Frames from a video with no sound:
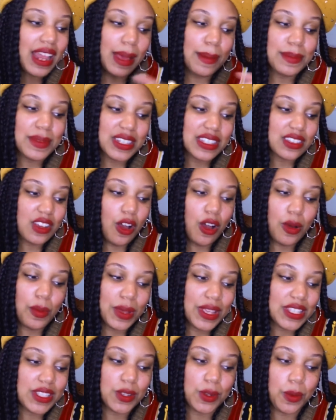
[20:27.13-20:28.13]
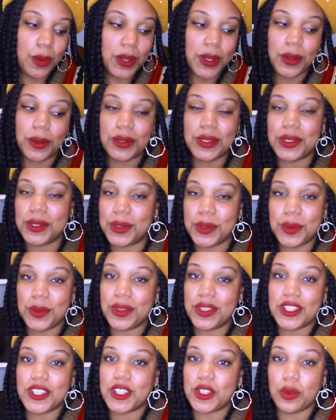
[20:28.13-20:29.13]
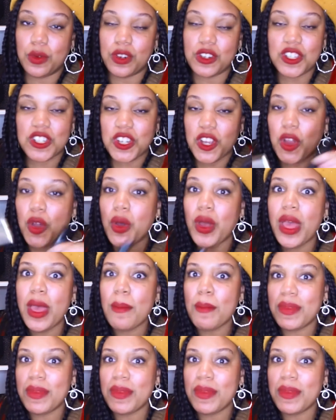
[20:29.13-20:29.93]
I'm just always loyal to the Dior show.